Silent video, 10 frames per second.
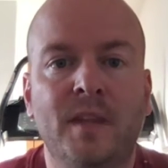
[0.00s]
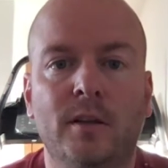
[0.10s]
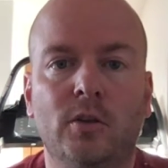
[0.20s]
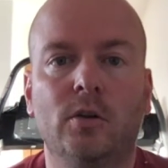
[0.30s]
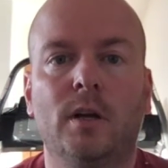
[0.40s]

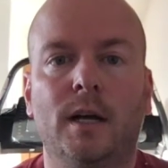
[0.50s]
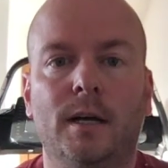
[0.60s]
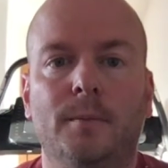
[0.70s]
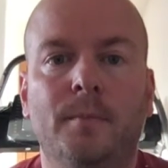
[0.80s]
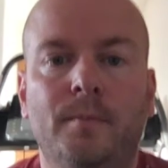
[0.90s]

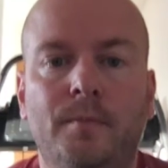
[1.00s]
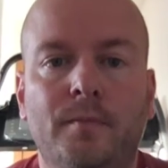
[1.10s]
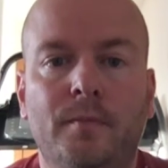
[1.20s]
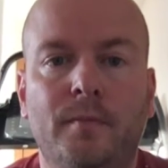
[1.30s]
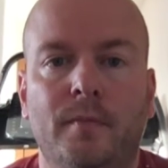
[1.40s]
I
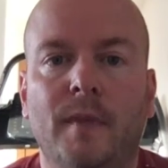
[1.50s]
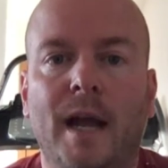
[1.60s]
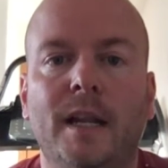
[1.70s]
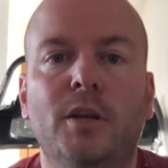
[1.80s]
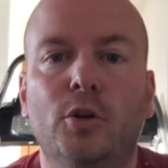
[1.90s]

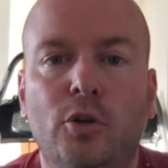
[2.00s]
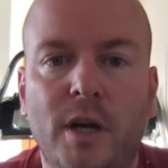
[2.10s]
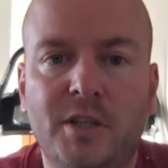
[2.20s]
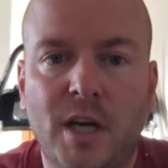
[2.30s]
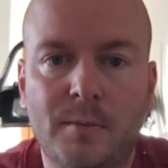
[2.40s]
didn't do a
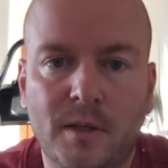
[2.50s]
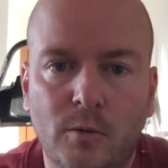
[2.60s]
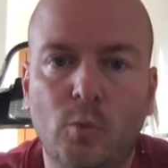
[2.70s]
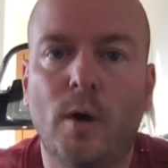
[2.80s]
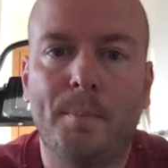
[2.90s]
great job
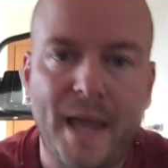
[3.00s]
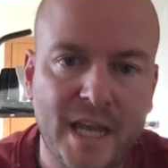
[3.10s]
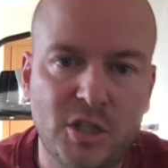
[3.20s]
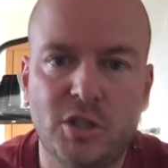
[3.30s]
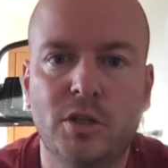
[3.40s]
what
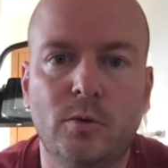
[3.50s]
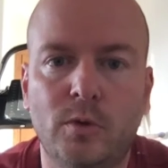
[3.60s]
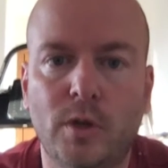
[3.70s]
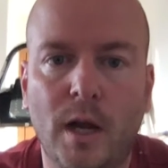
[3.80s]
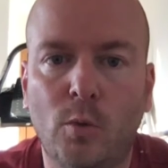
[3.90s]
pages
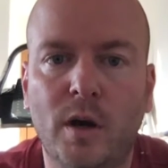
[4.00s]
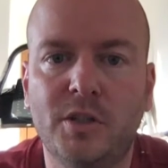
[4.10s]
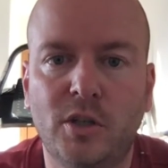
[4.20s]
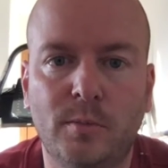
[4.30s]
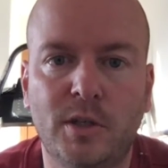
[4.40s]
I
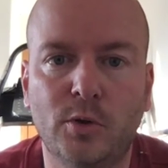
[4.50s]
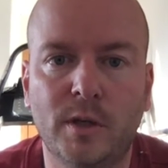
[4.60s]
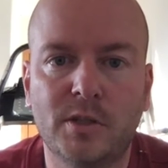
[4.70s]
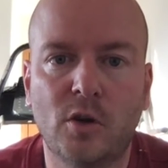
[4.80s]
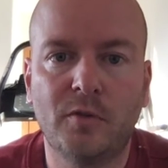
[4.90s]
wanted you to be
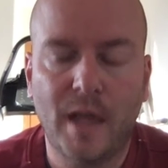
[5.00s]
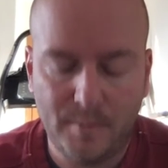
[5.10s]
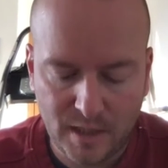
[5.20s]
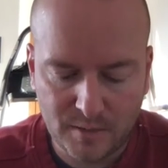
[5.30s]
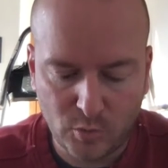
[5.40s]
doing. So hopefully that
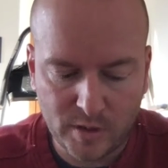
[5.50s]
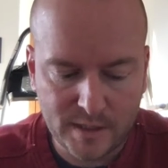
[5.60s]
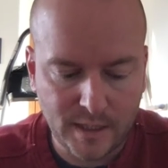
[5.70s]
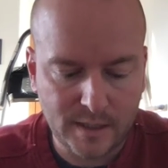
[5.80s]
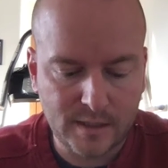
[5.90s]
makes more
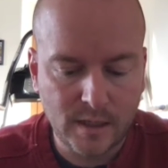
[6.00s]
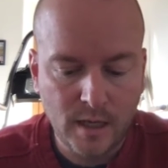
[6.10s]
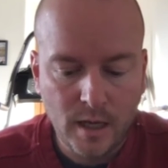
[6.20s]
sense.